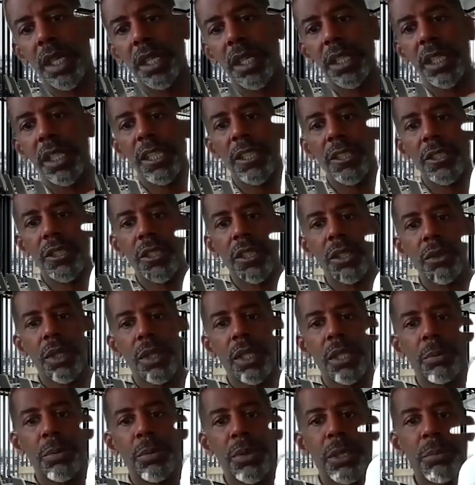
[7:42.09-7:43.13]
uh, you can't see
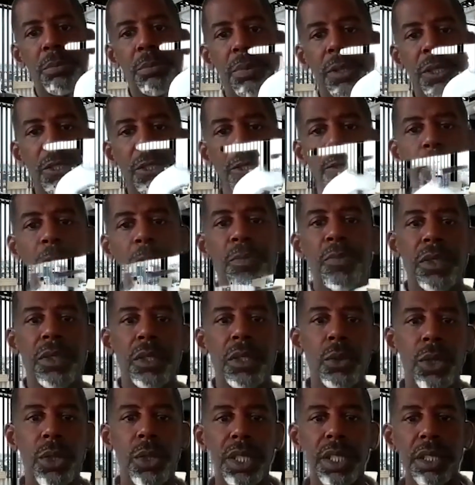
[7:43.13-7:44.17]
it well, I'll put a picture.
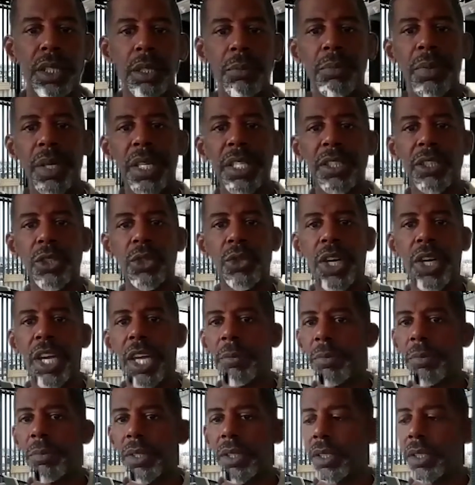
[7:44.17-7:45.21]
You want to get the best
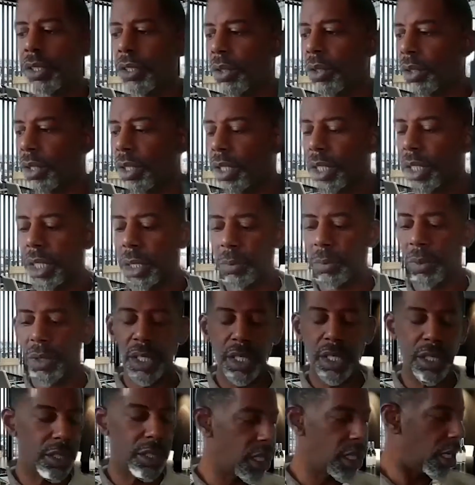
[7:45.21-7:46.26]
straps you can get
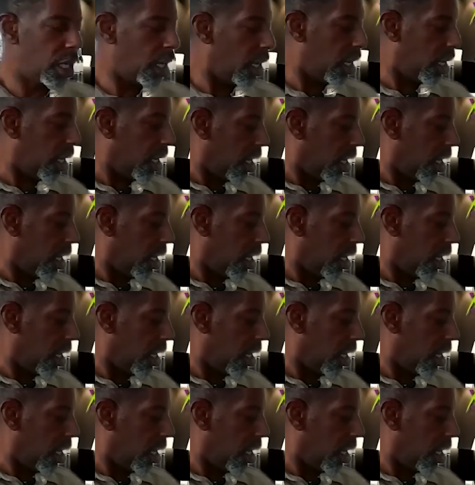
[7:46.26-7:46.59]
because